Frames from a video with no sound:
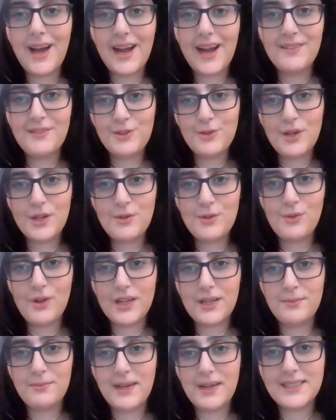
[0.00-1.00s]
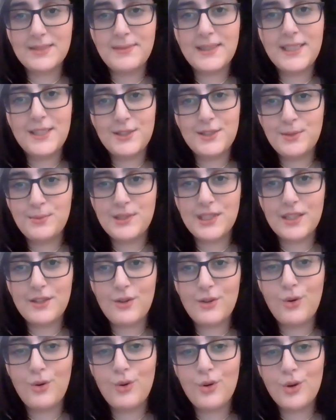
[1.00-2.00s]
Hi everyone, welcome back to my YouTube
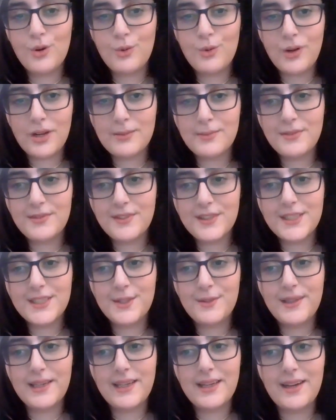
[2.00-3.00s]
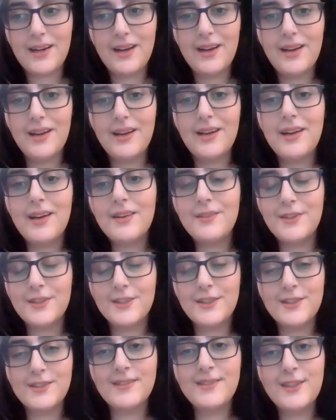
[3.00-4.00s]
channel, or welcome if you're new here. For
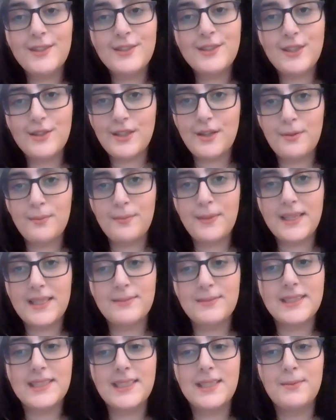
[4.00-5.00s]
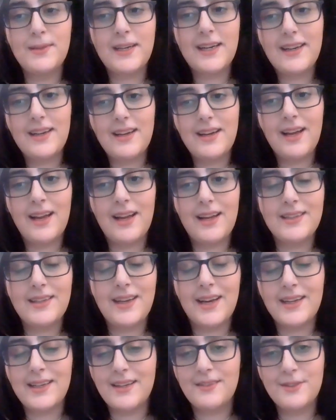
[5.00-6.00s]
those of you who don't know, my name is Hiba, and
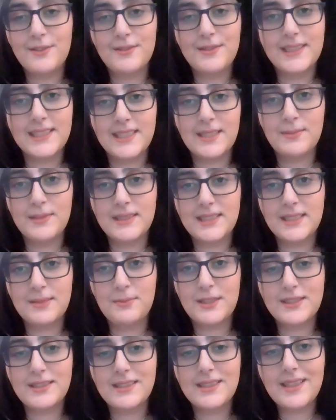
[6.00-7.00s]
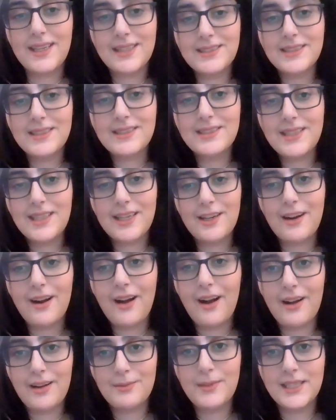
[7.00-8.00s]
I cover recent missing person cases
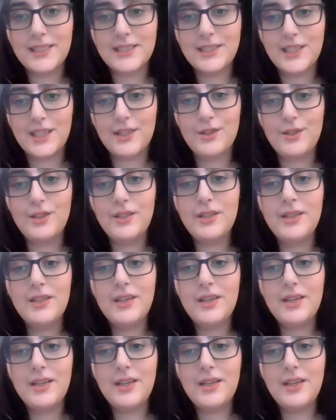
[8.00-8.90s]
here on my channel.